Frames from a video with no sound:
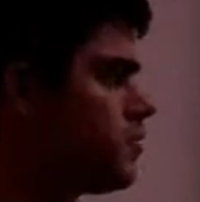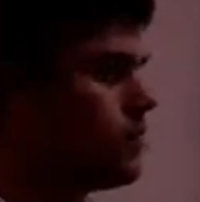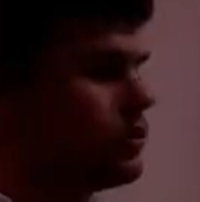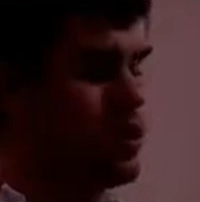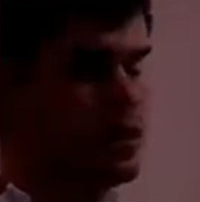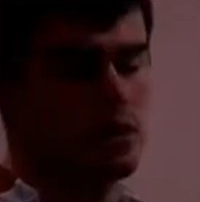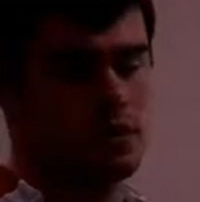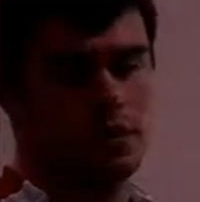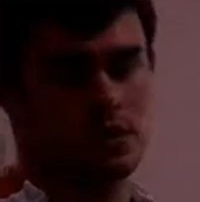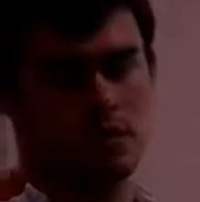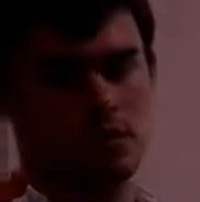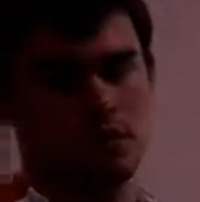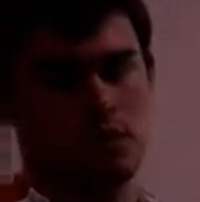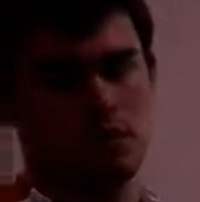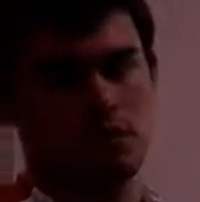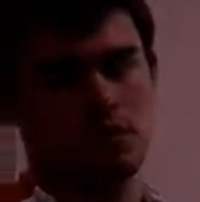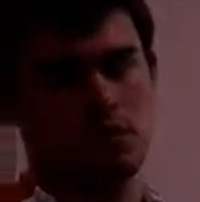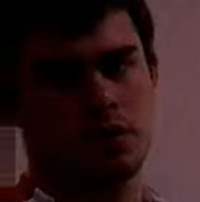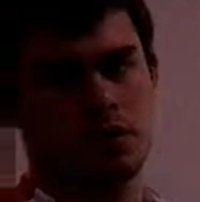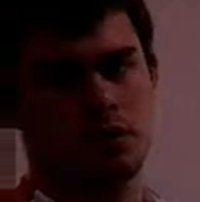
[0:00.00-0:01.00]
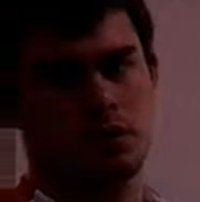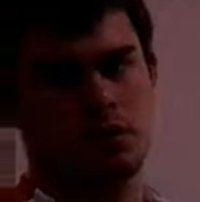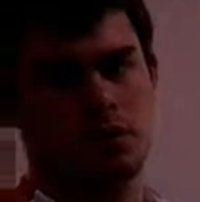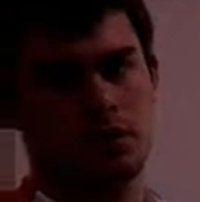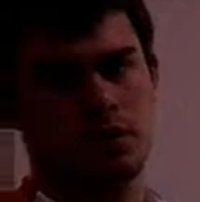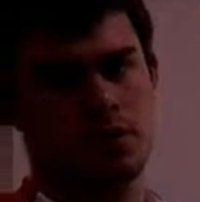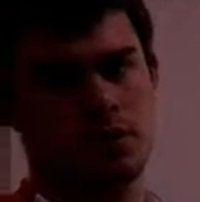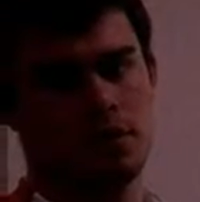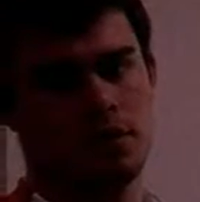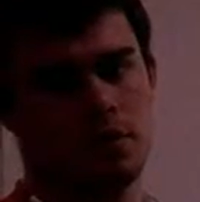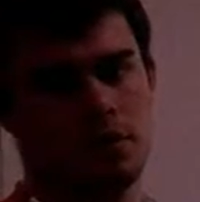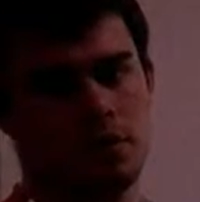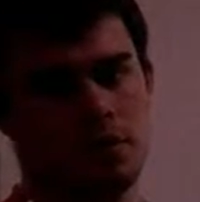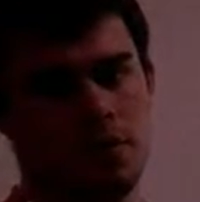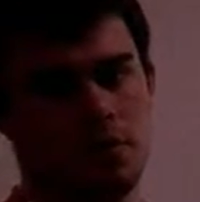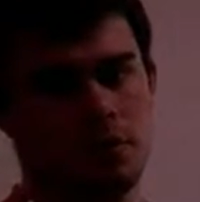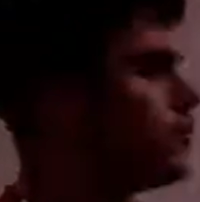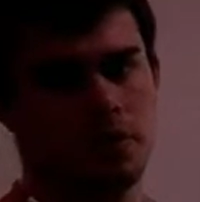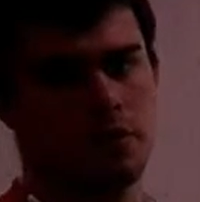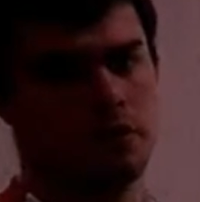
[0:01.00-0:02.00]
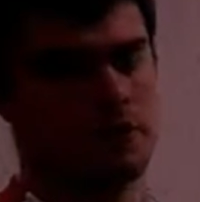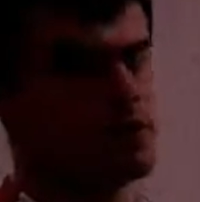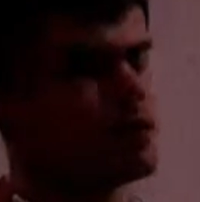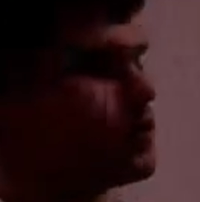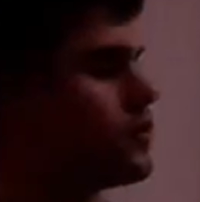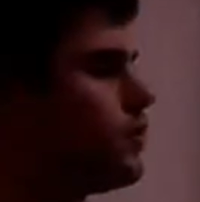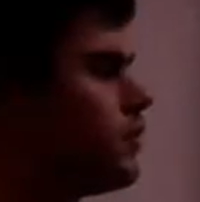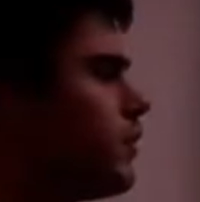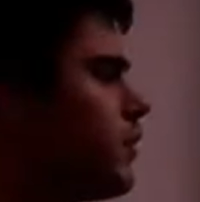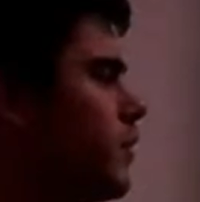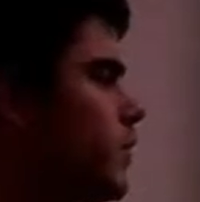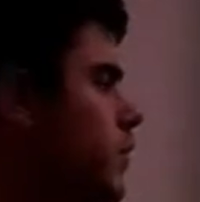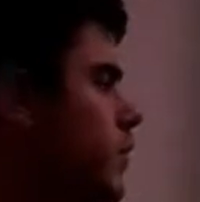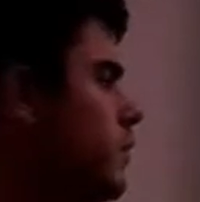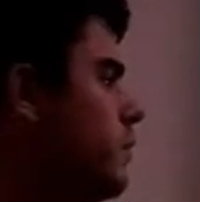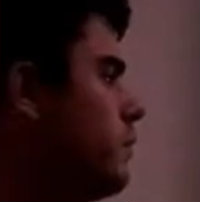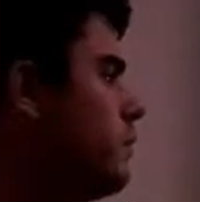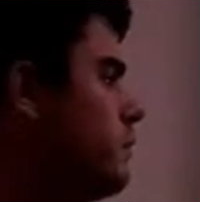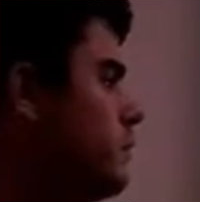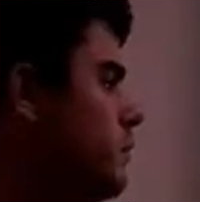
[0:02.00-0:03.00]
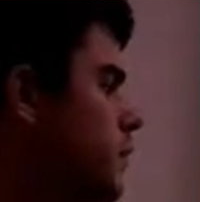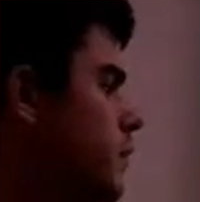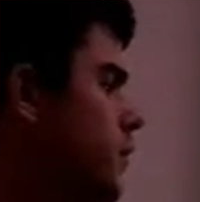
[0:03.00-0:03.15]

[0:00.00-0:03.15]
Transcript: We need to do 2 things to determine the critical value.